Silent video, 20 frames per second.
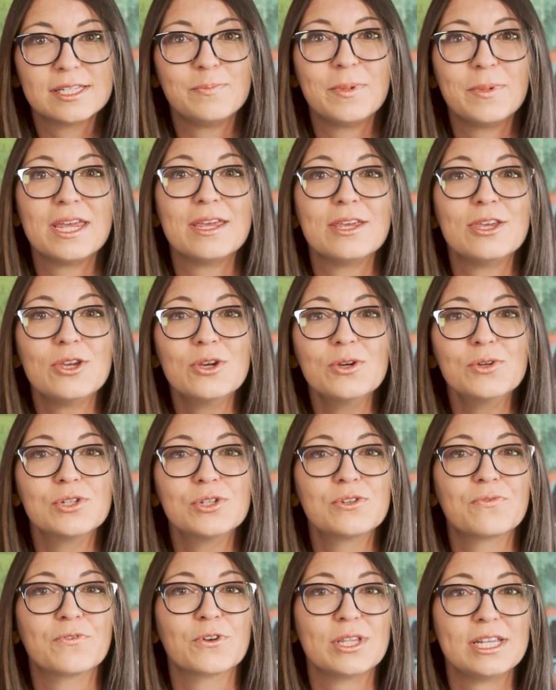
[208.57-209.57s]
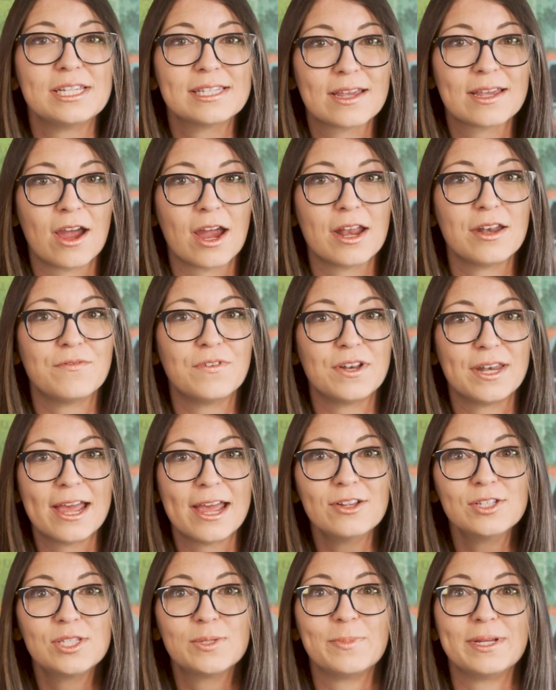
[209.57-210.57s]
is being used for these kind of
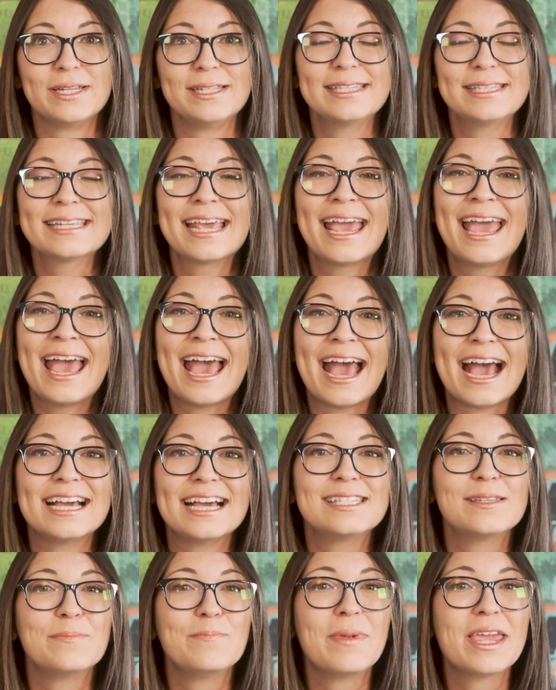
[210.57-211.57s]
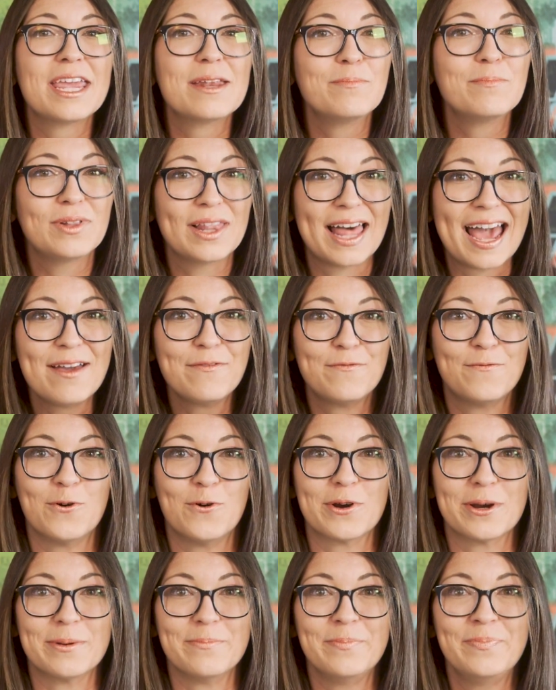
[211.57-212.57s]
announcements as a main
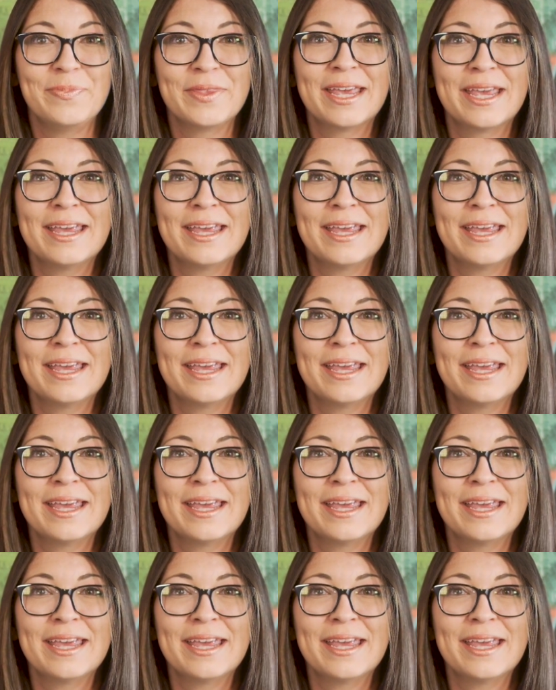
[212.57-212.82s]
platform.